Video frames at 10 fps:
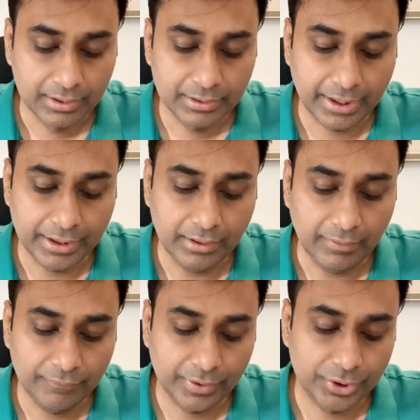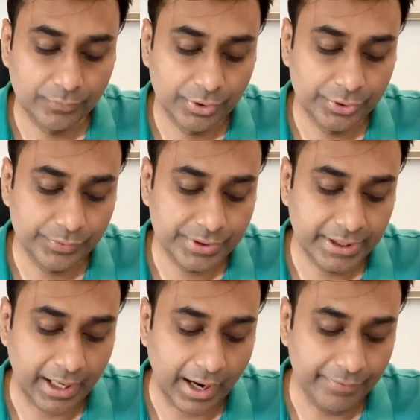Then when you will use
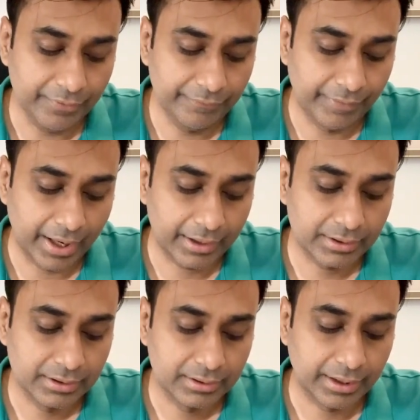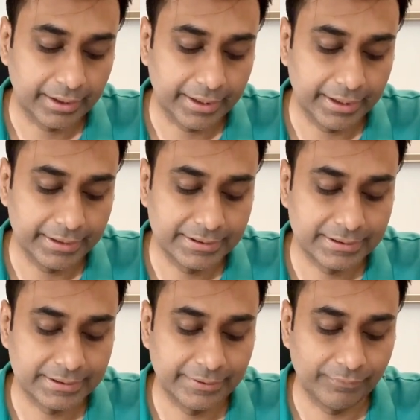the other fact that
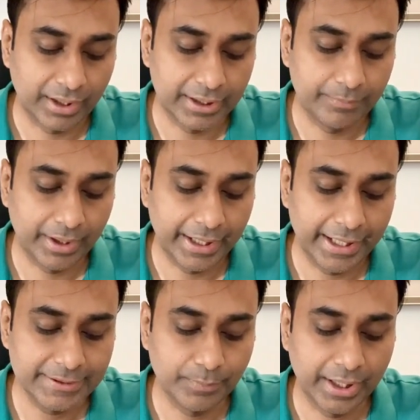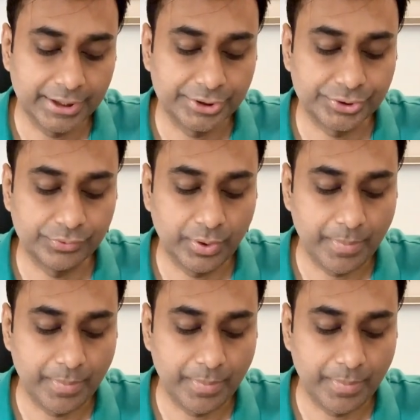it's divided by x minus 2,